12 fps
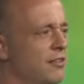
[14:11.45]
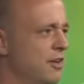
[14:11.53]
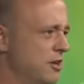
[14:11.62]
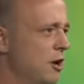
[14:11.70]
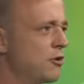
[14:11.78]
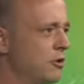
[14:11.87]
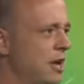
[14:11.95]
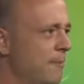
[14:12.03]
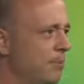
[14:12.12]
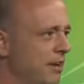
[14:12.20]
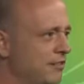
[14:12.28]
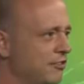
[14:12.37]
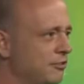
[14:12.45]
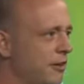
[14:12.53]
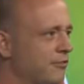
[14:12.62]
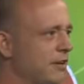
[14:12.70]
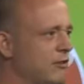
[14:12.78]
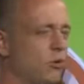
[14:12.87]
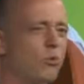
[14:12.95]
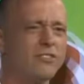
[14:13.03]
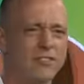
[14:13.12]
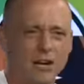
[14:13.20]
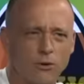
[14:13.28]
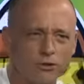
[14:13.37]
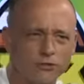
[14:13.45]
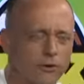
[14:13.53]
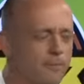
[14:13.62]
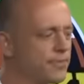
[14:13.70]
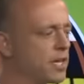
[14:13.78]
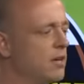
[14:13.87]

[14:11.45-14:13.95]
that Notre Dame plays a soft schedule? What's that, Christopher?